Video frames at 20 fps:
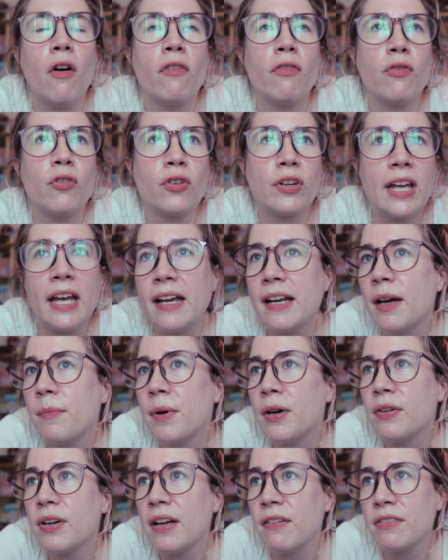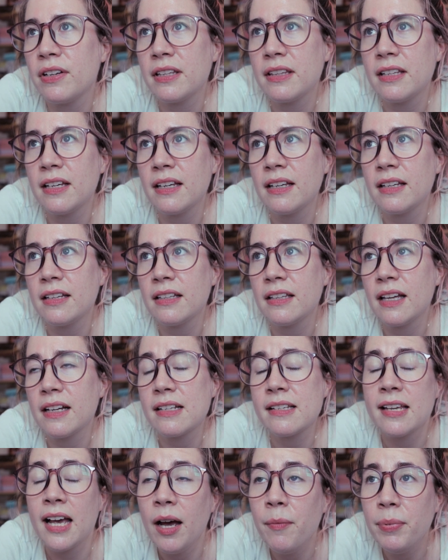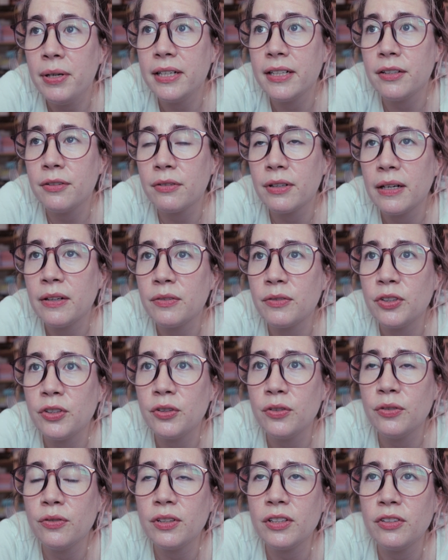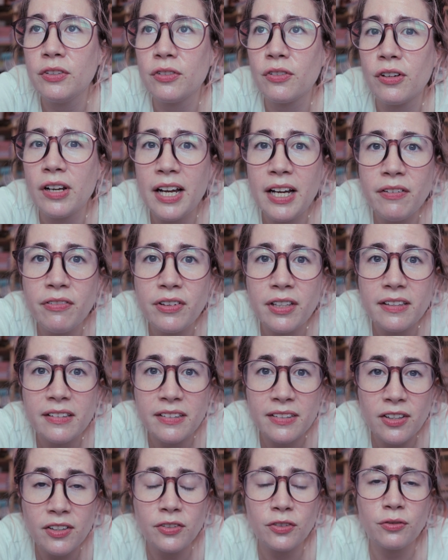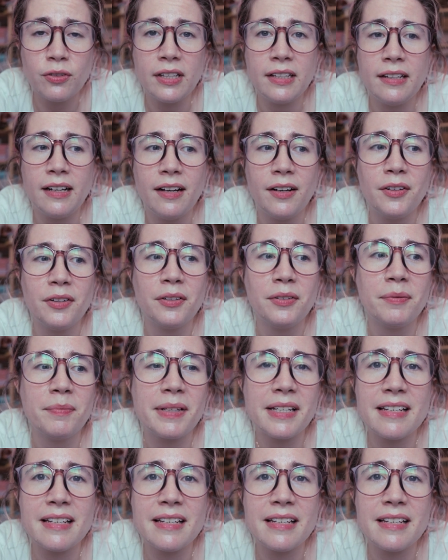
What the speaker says: forget about everything that's happening around you and your life that sucks right now,